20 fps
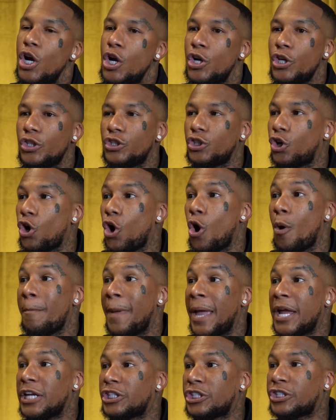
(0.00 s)
This
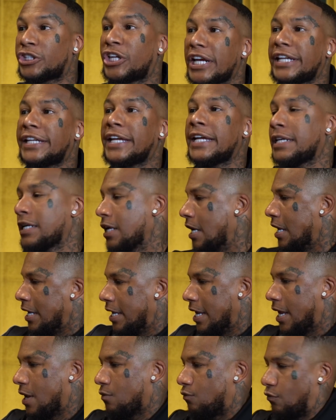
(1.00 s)
girl made chicken
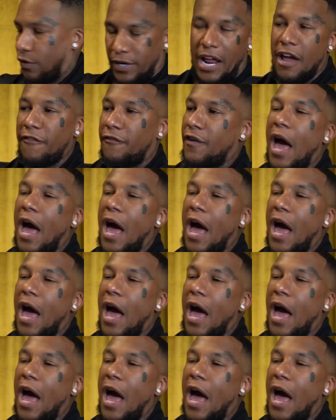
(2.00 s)
and whatever.